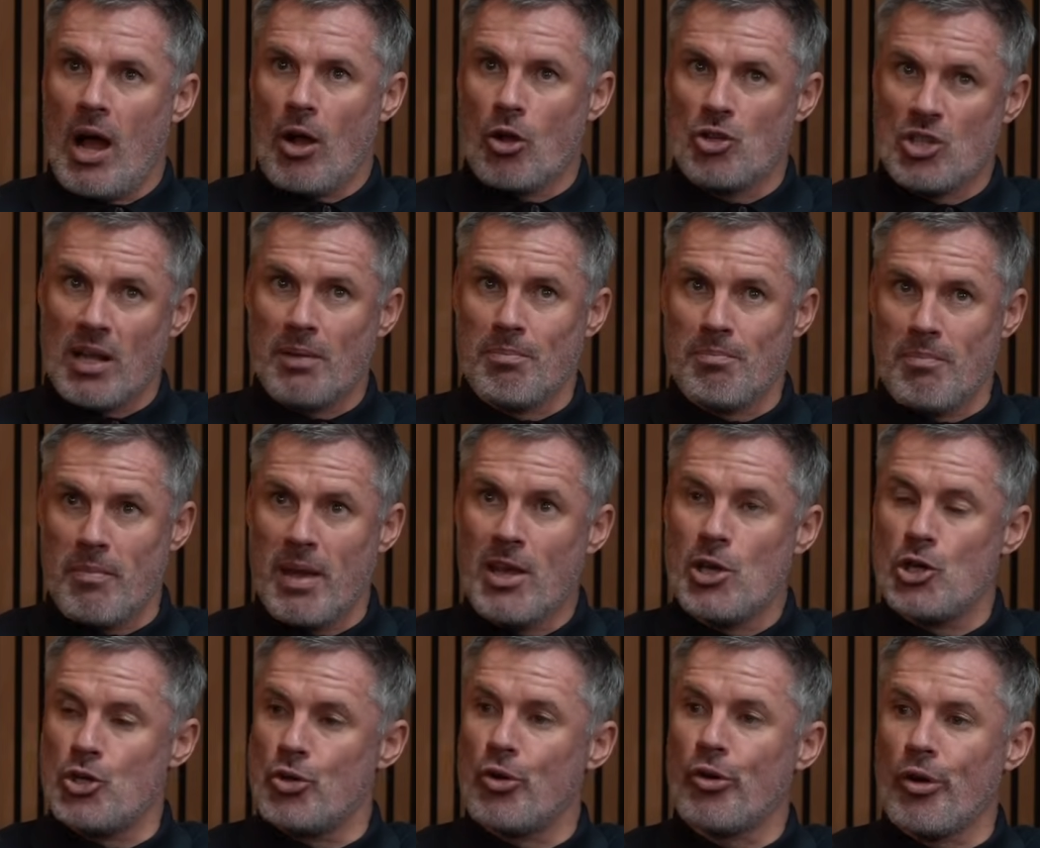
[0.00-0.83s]
Because I'll
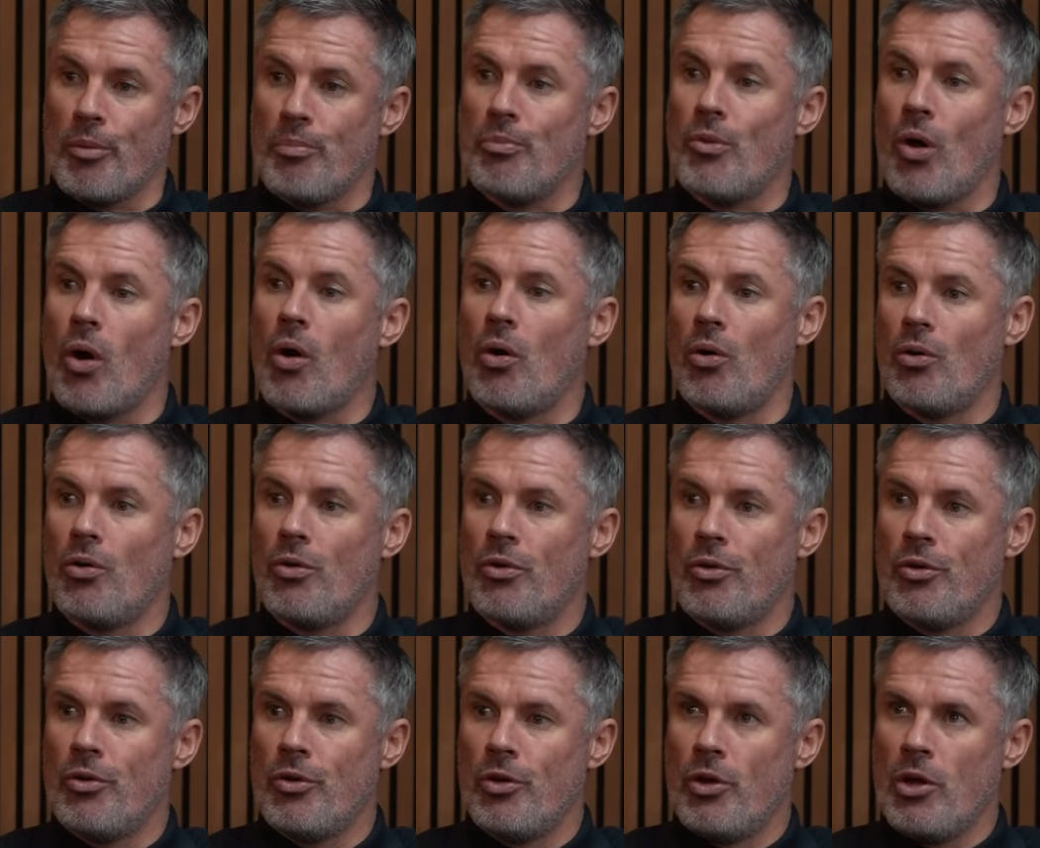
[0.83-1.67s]
make sure I'm not.
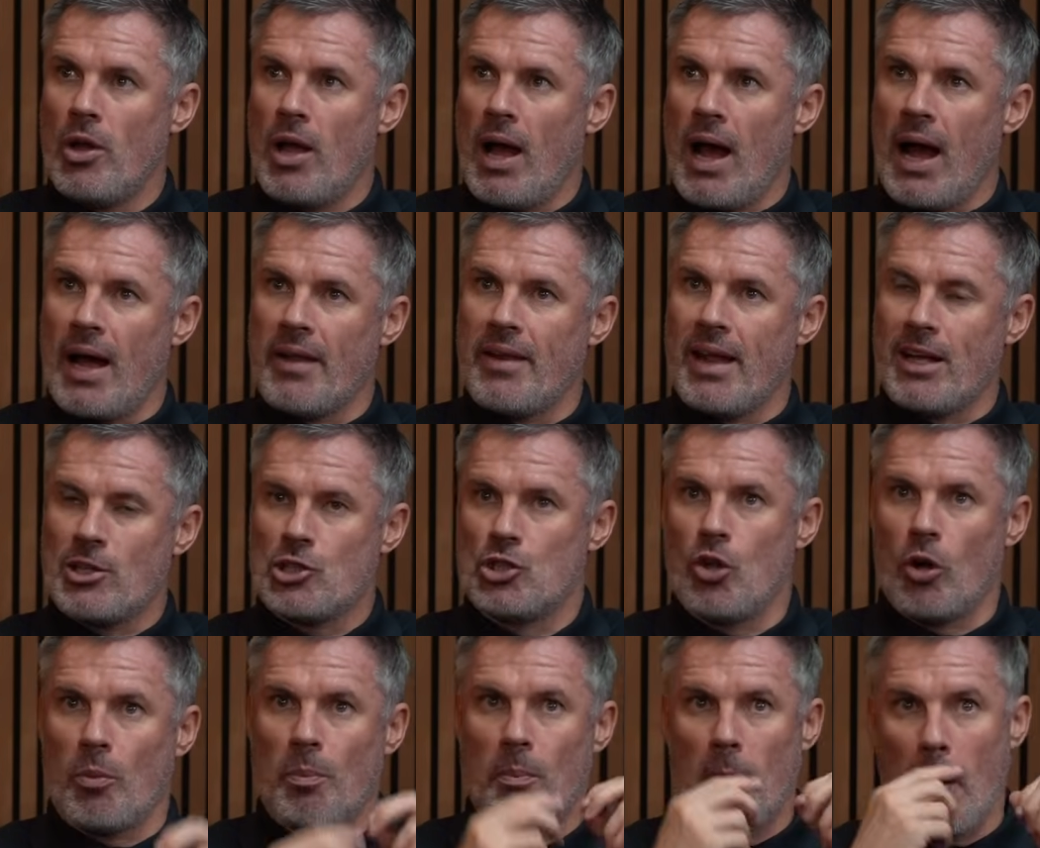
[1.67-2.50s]
And that's
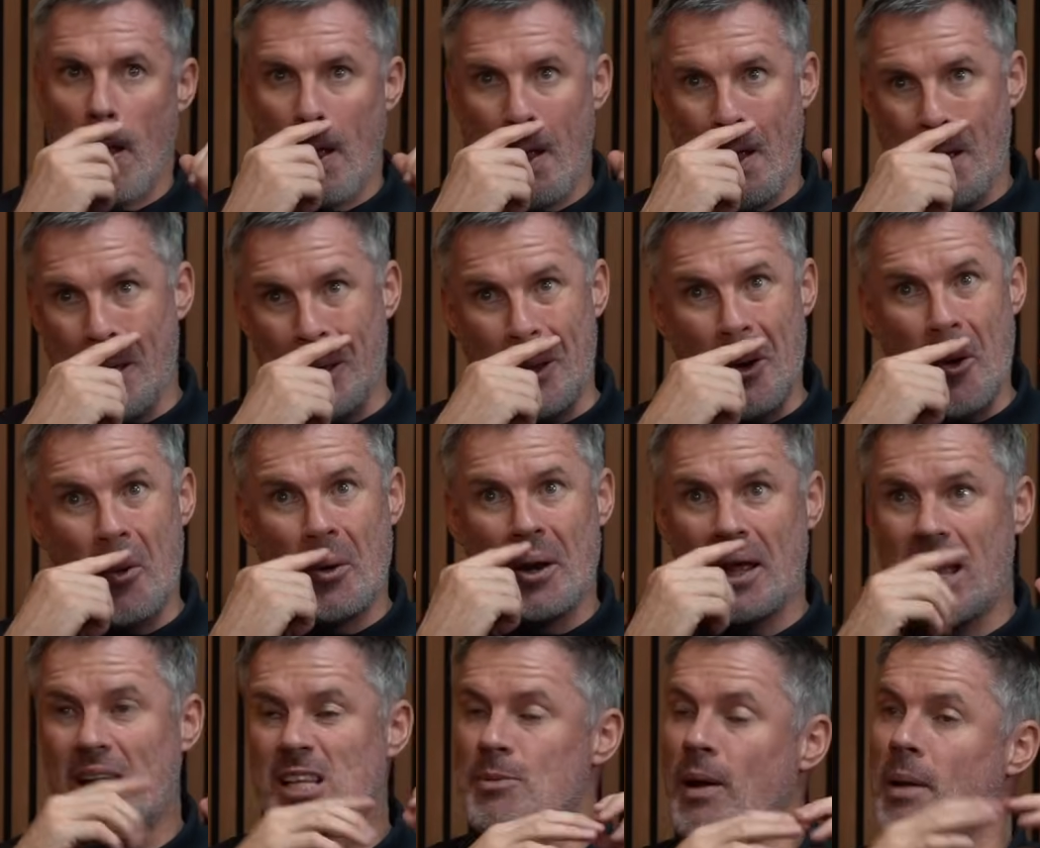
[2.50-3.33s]
not going
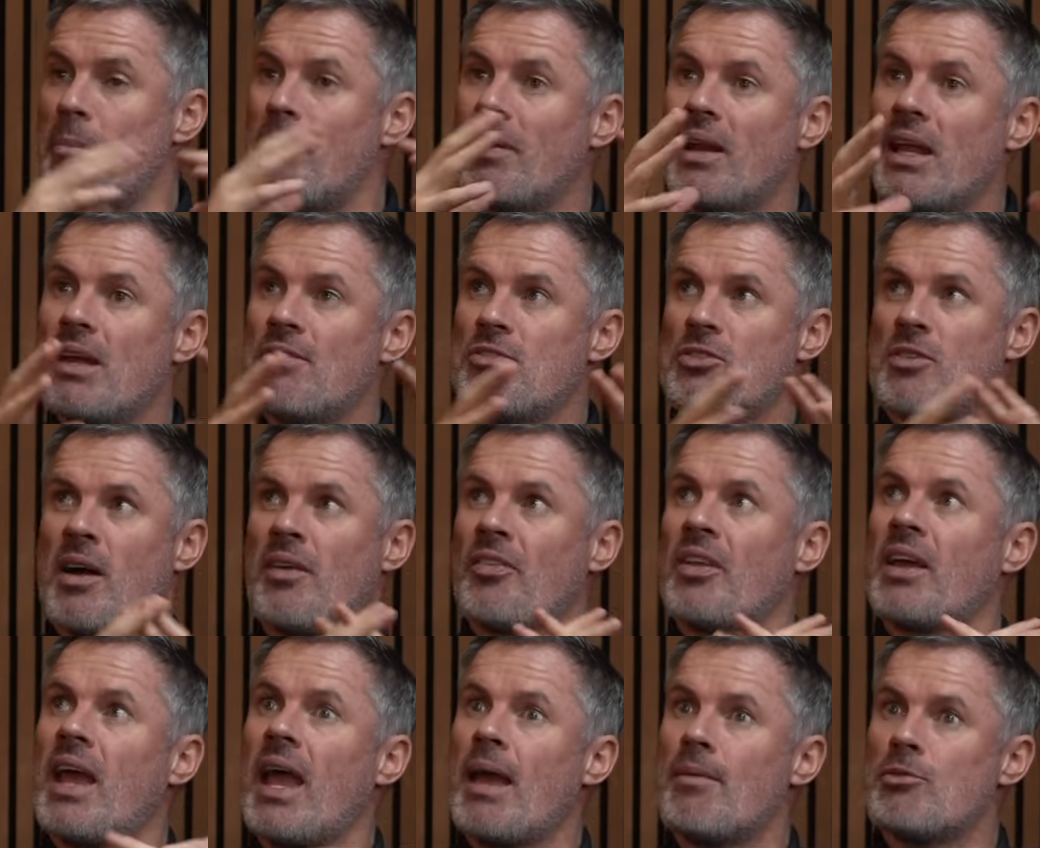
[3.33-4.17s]
against my beliefs of how
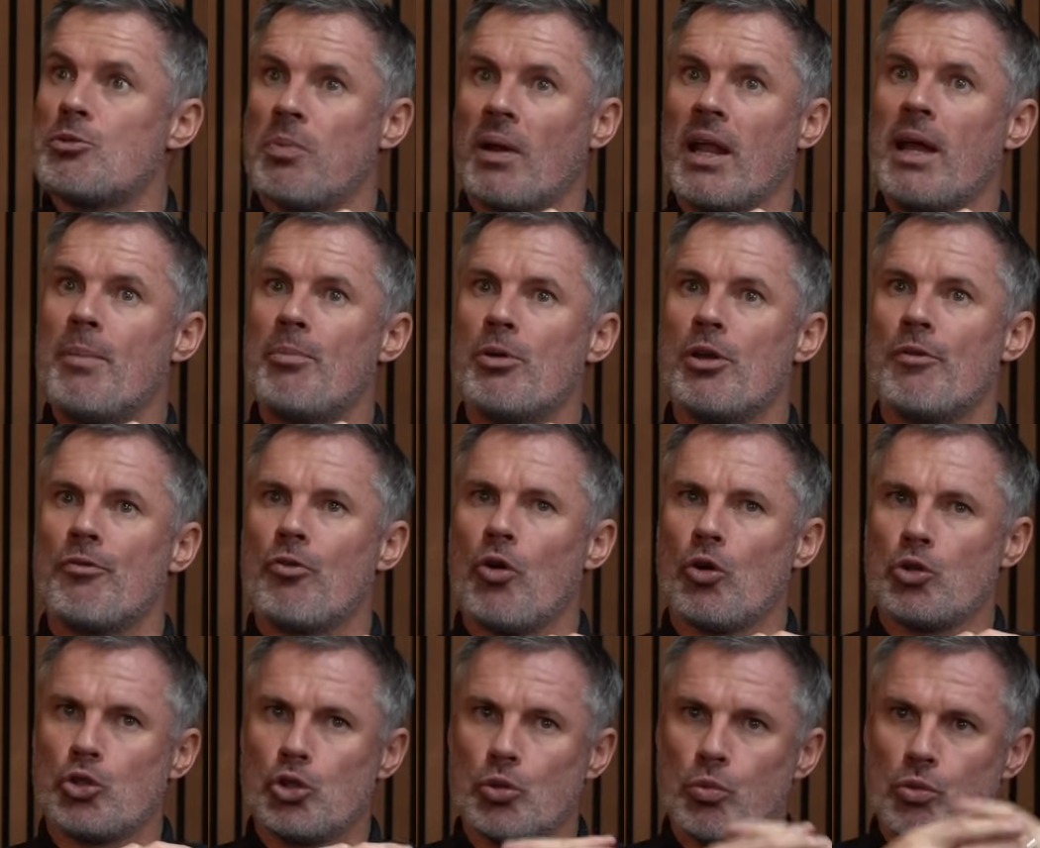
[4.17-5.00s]
the game's played, but you've
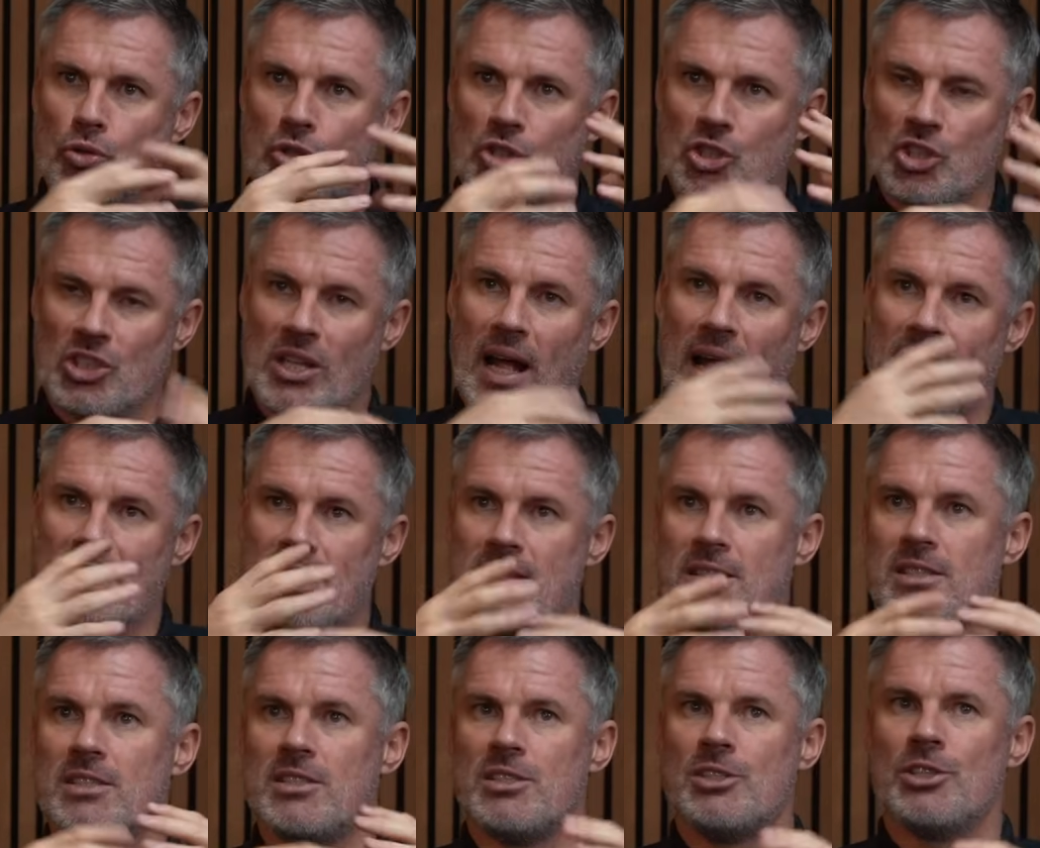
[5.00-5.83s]
got to
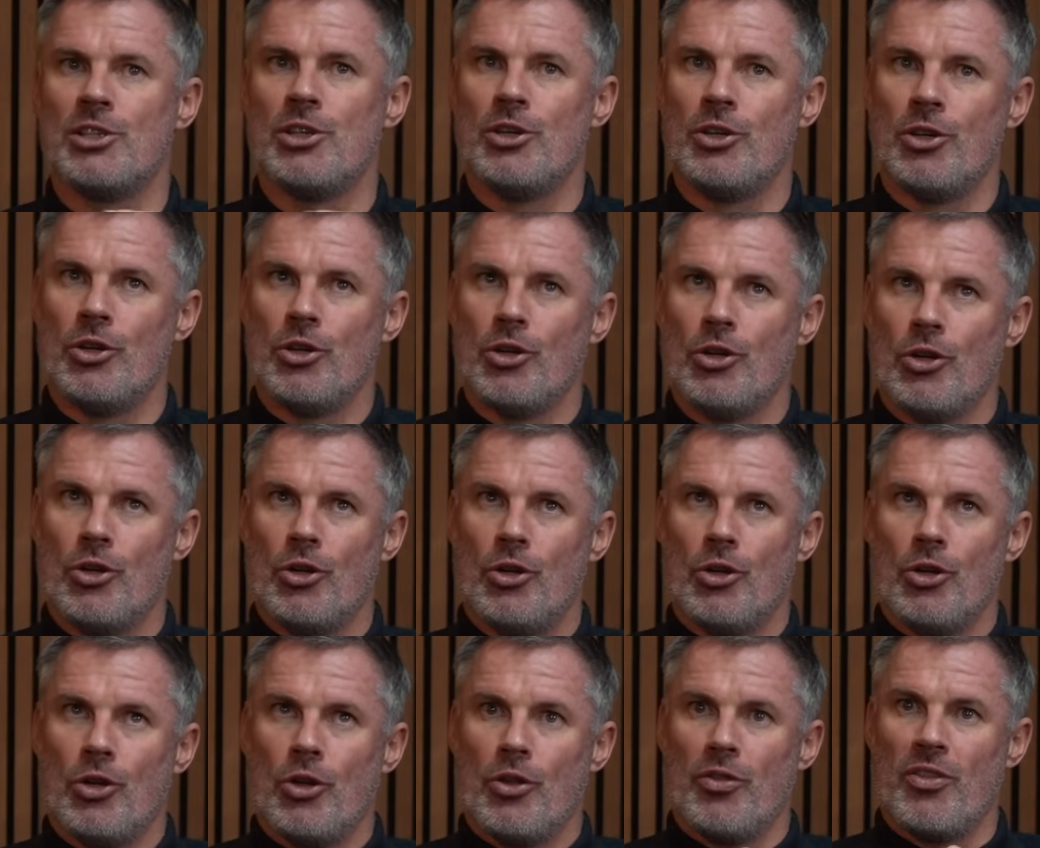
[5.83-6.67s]
understand
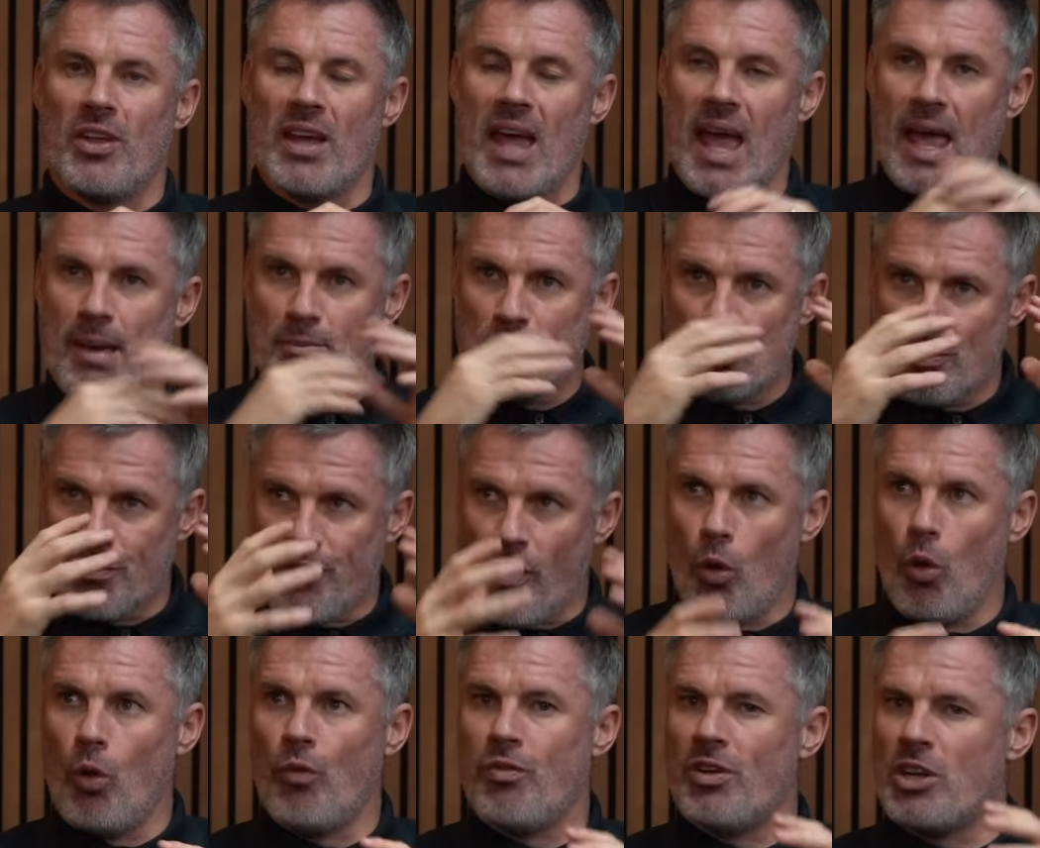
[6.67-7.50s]
the game's
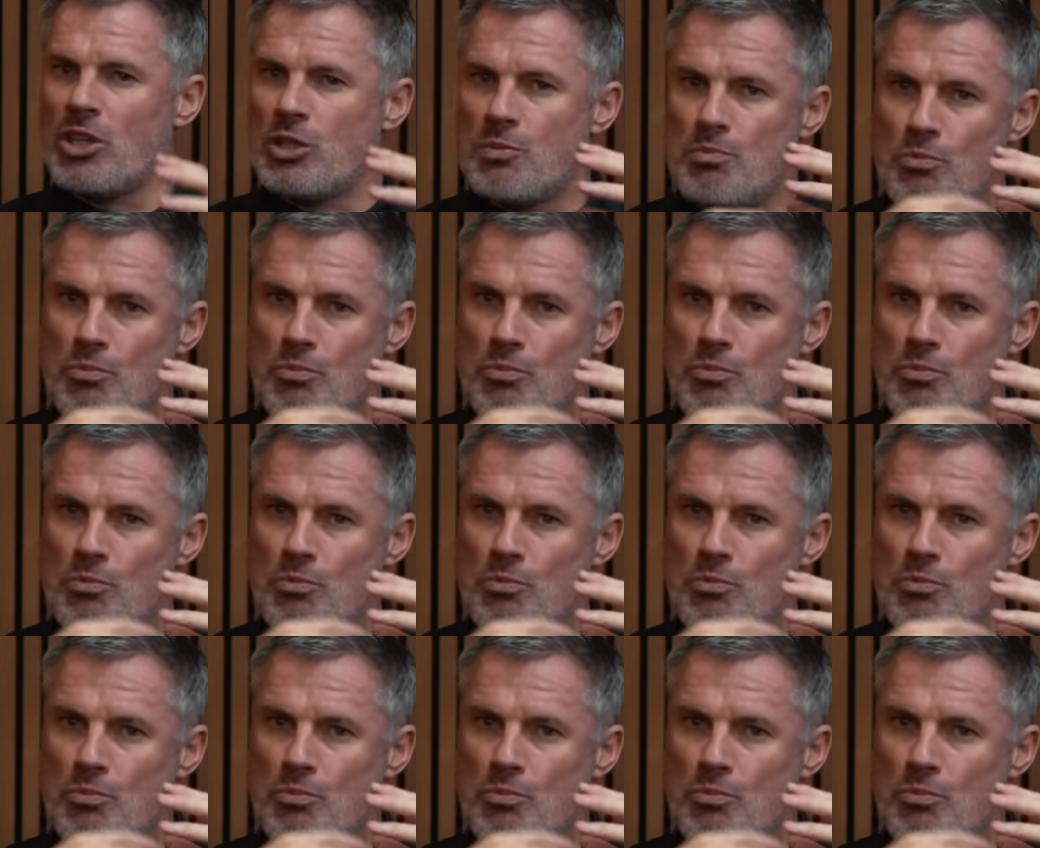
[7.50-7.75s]
evolving, it's